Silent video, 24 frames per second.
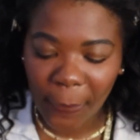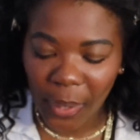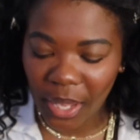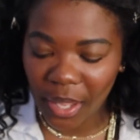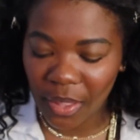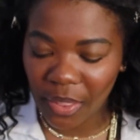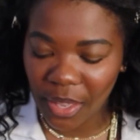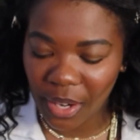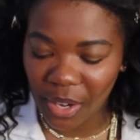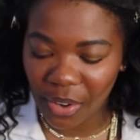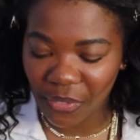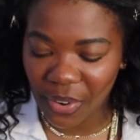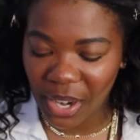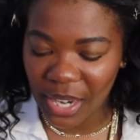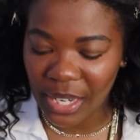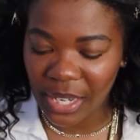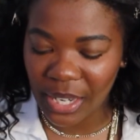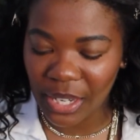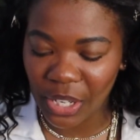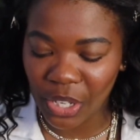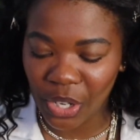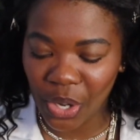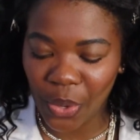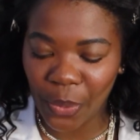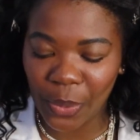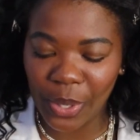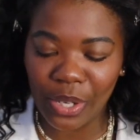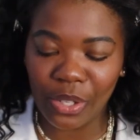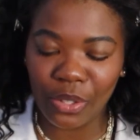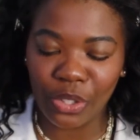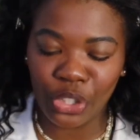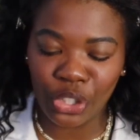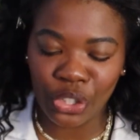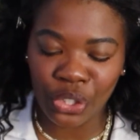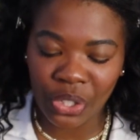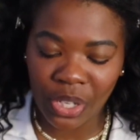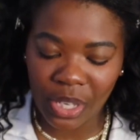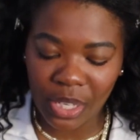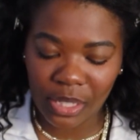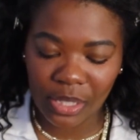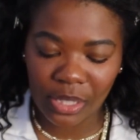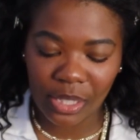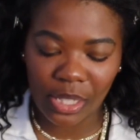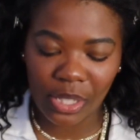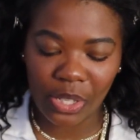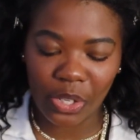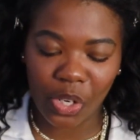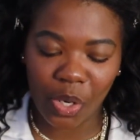And then if I need to go in
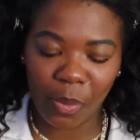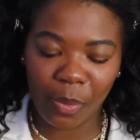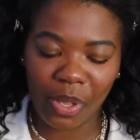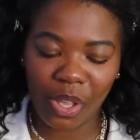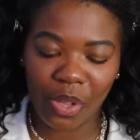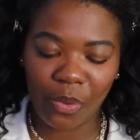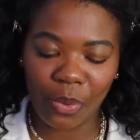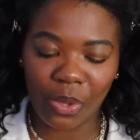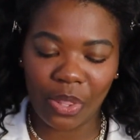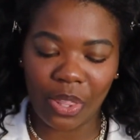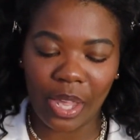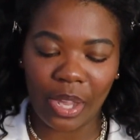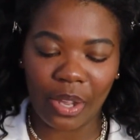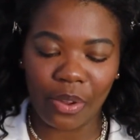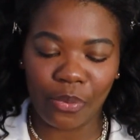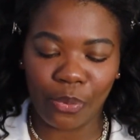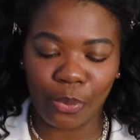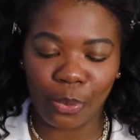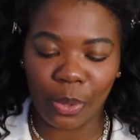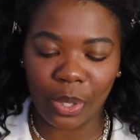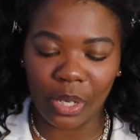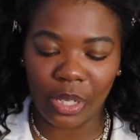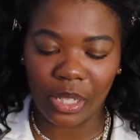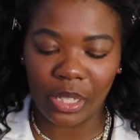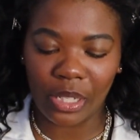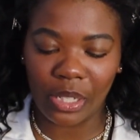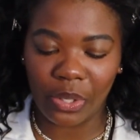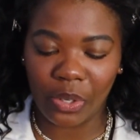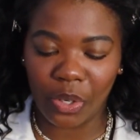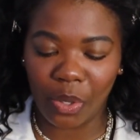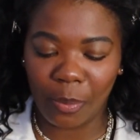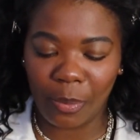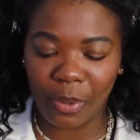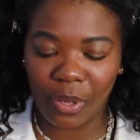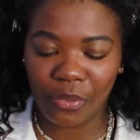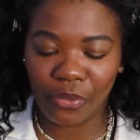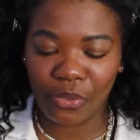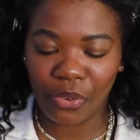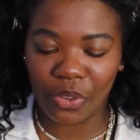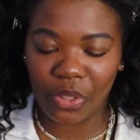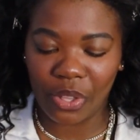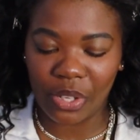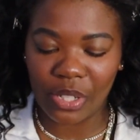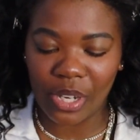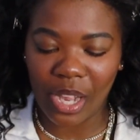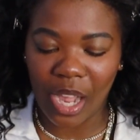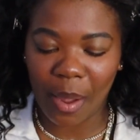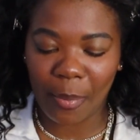just a little bit with like a really little bit for
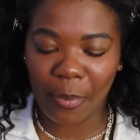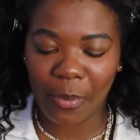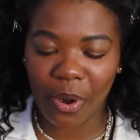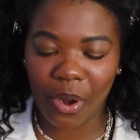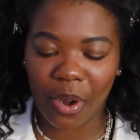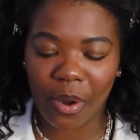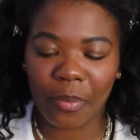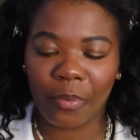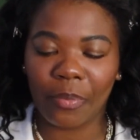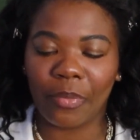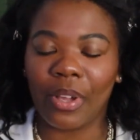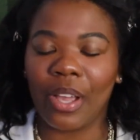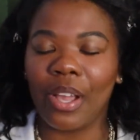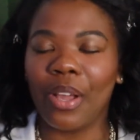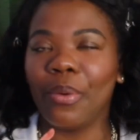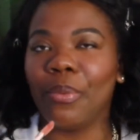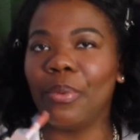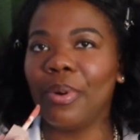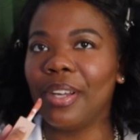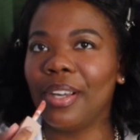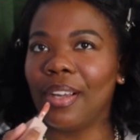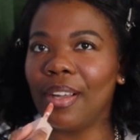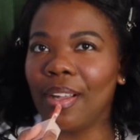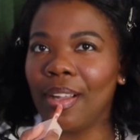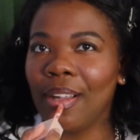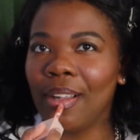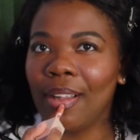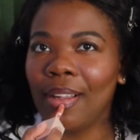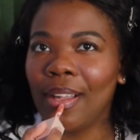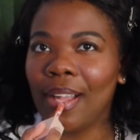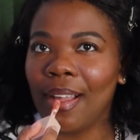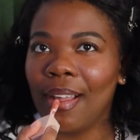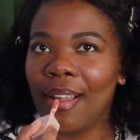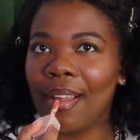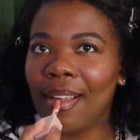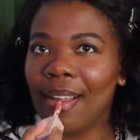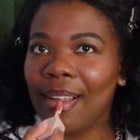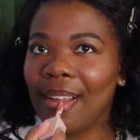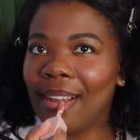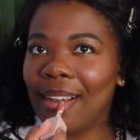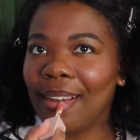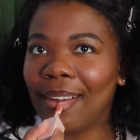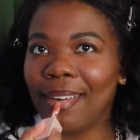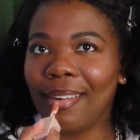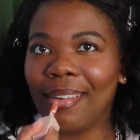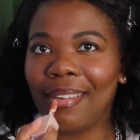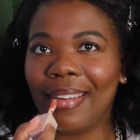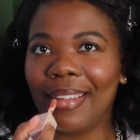the topper, I will.
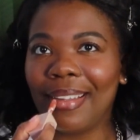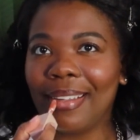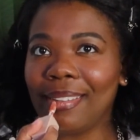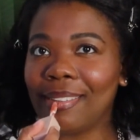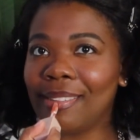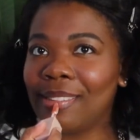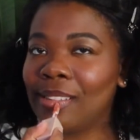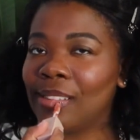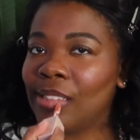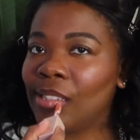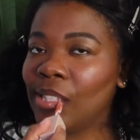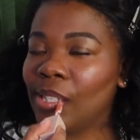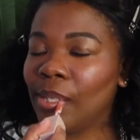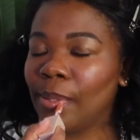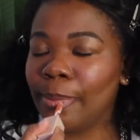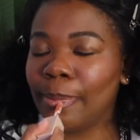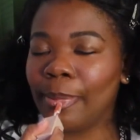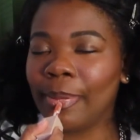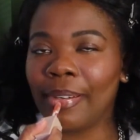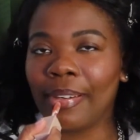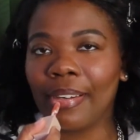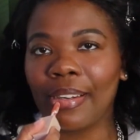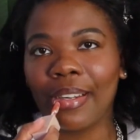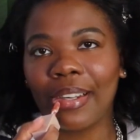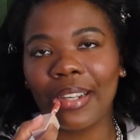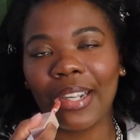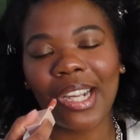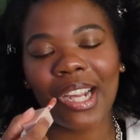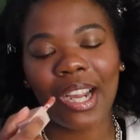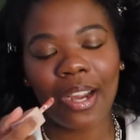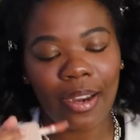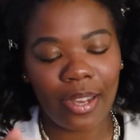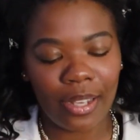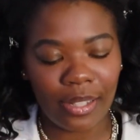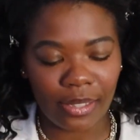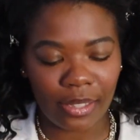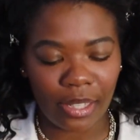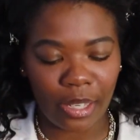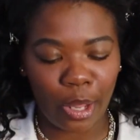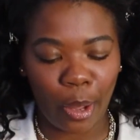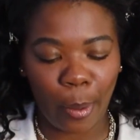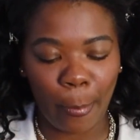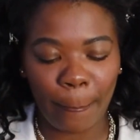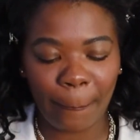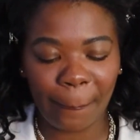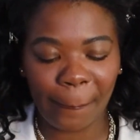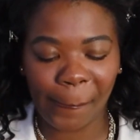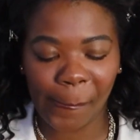I don't like super
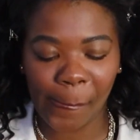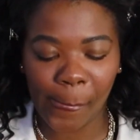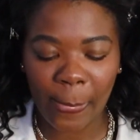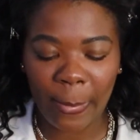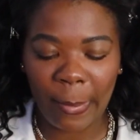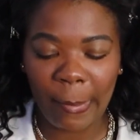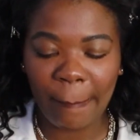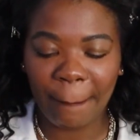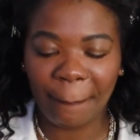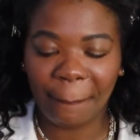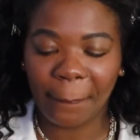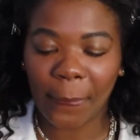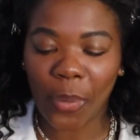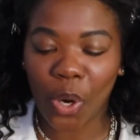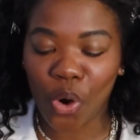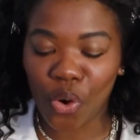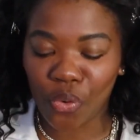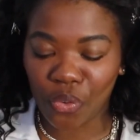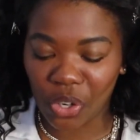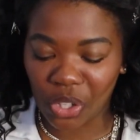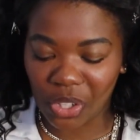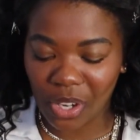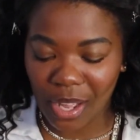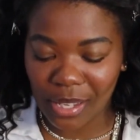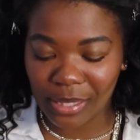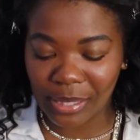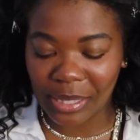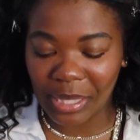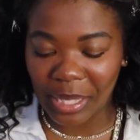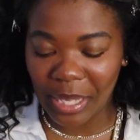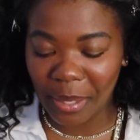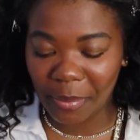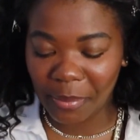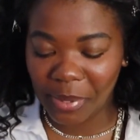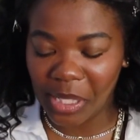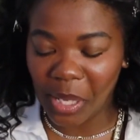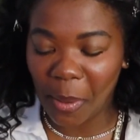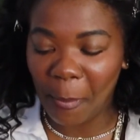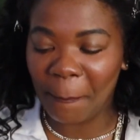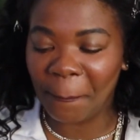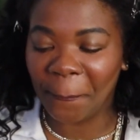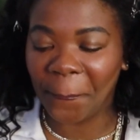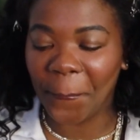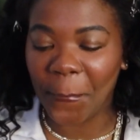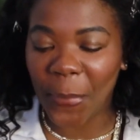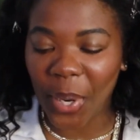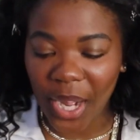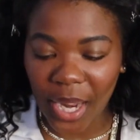crazy overgloss lips,
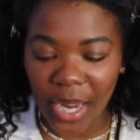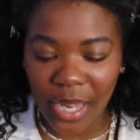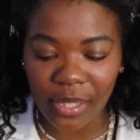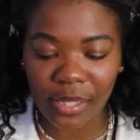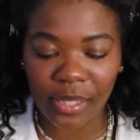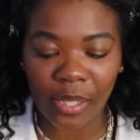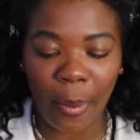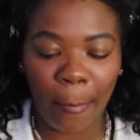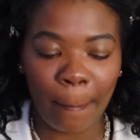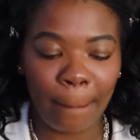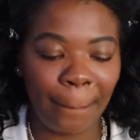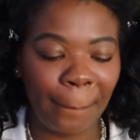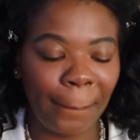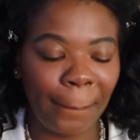but